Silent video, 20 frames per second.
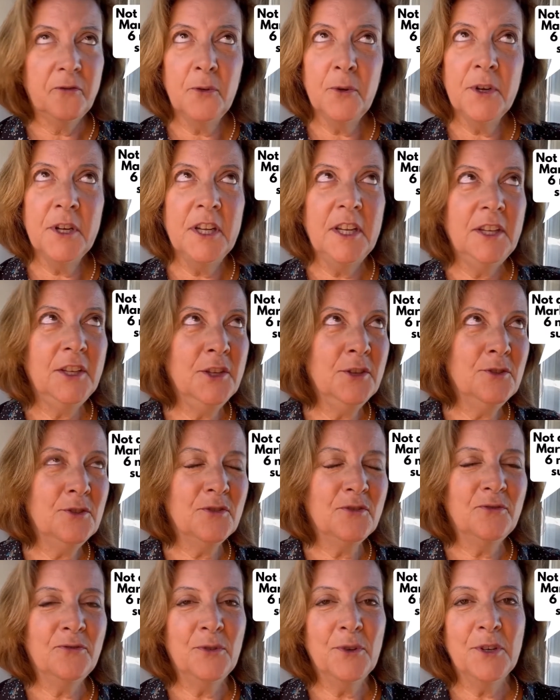a
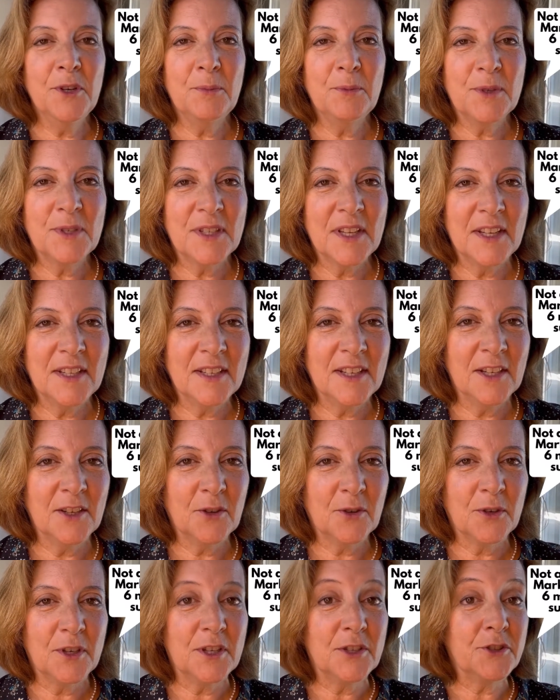huge 40%
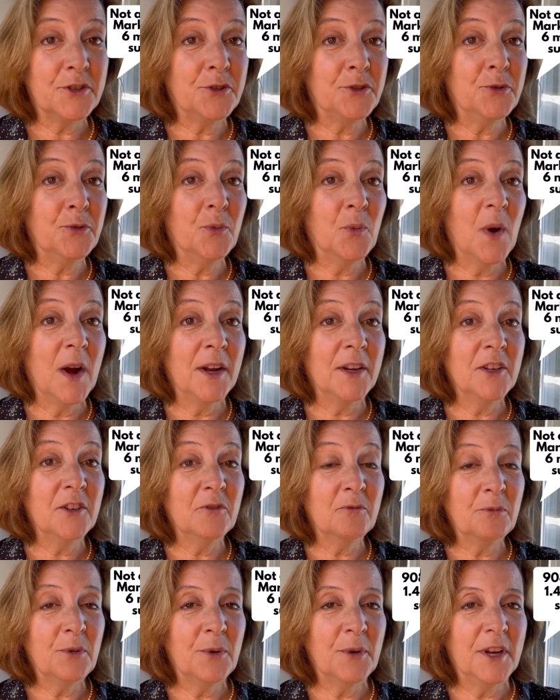increase to
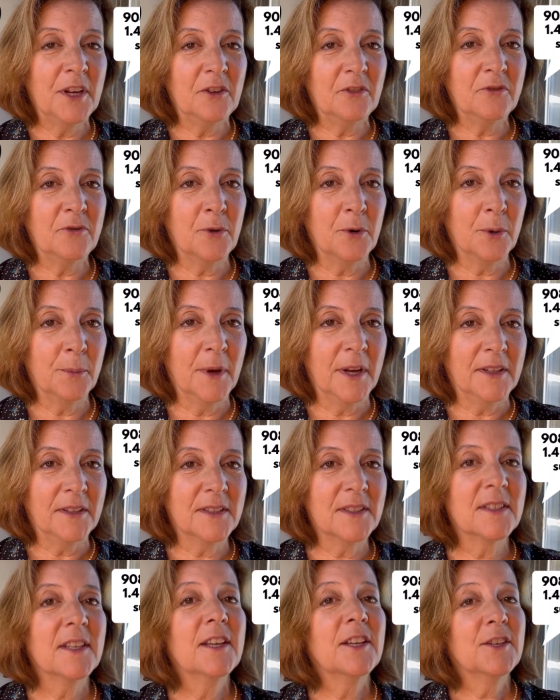1.4
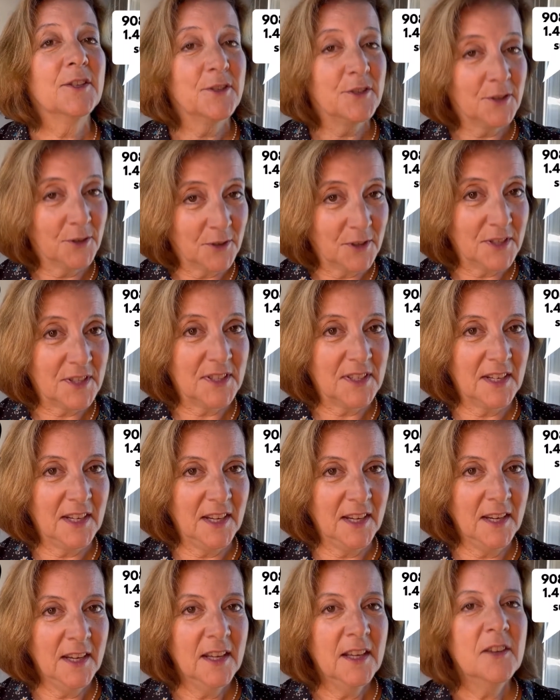months. So you
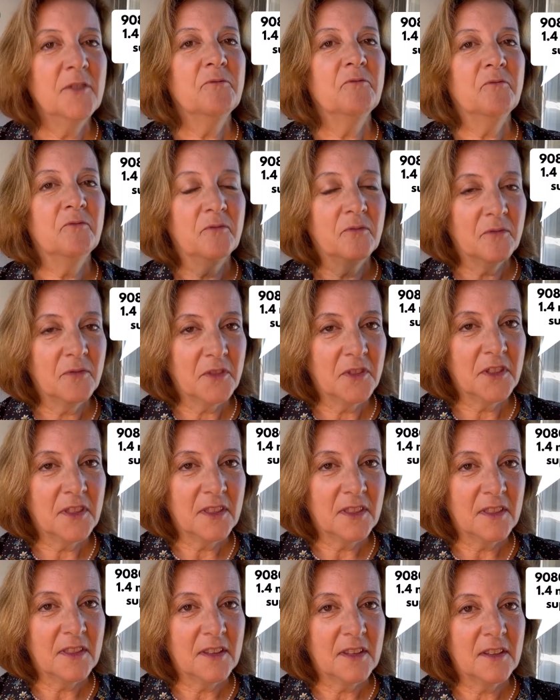see,
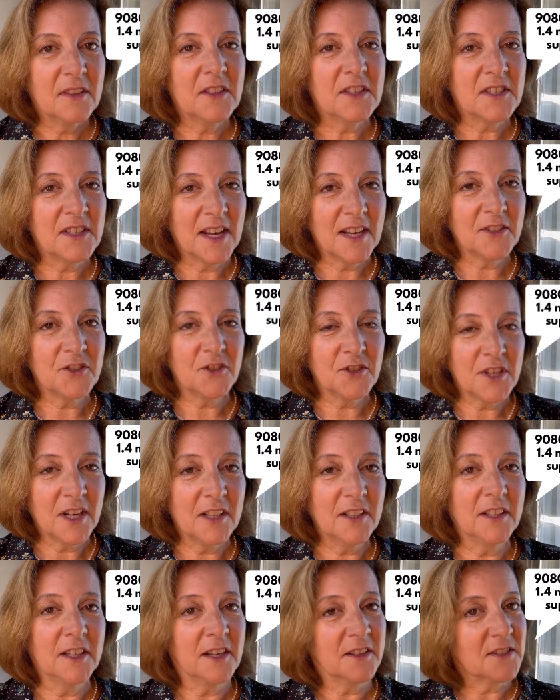the stats are
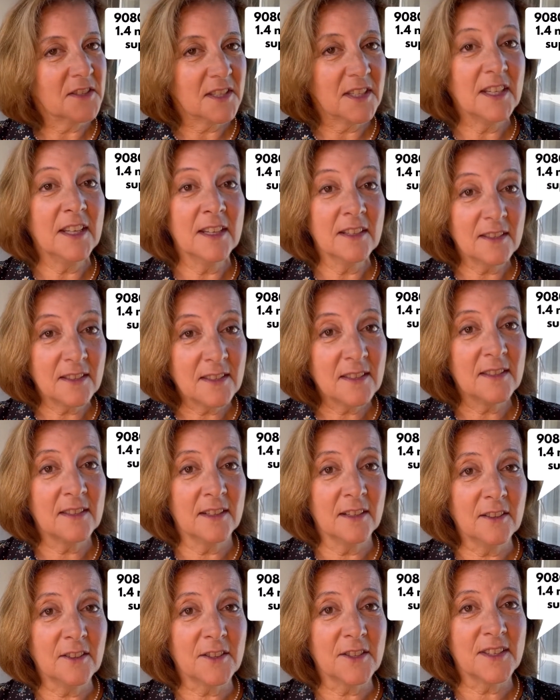telling us it's
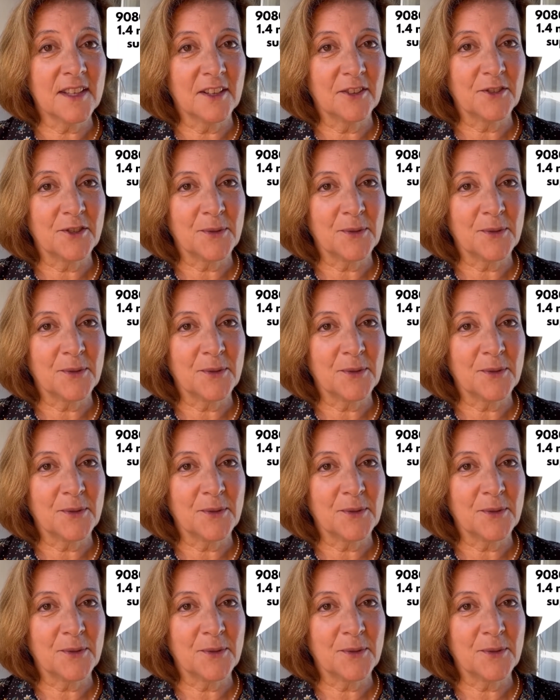still a seller's